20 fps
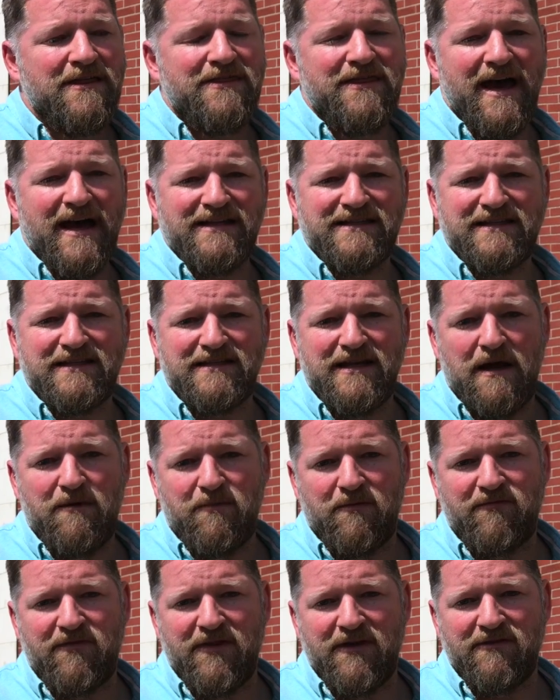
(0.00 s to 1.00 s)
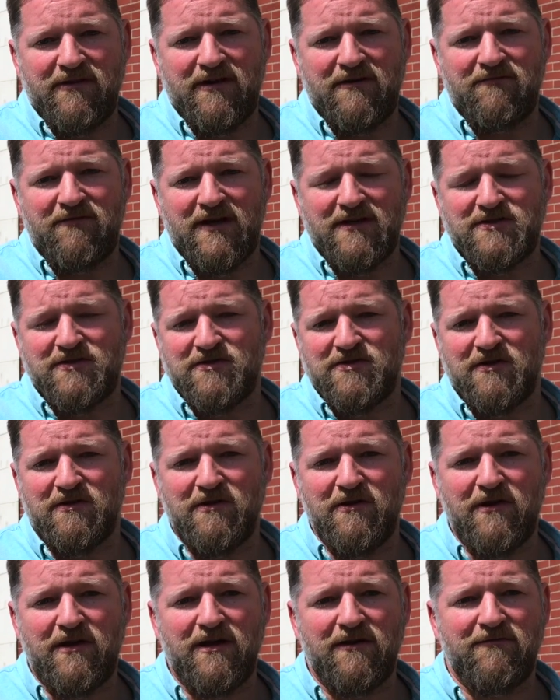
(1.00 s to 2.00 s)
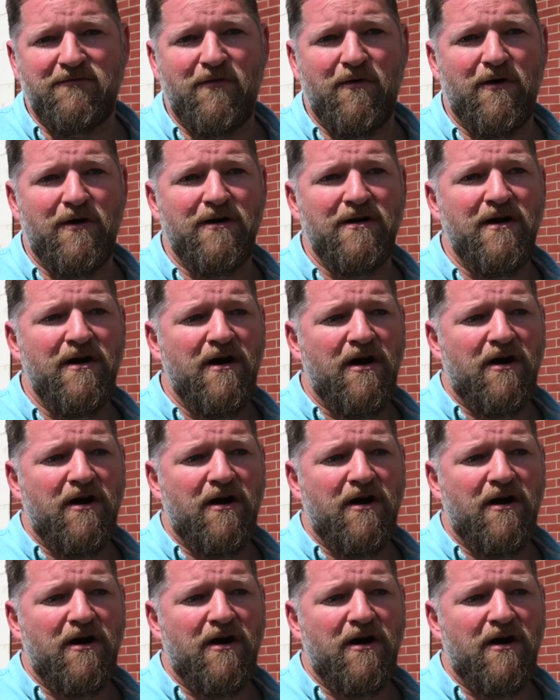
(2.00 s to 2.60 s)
That's the type of thing that investors are looking for,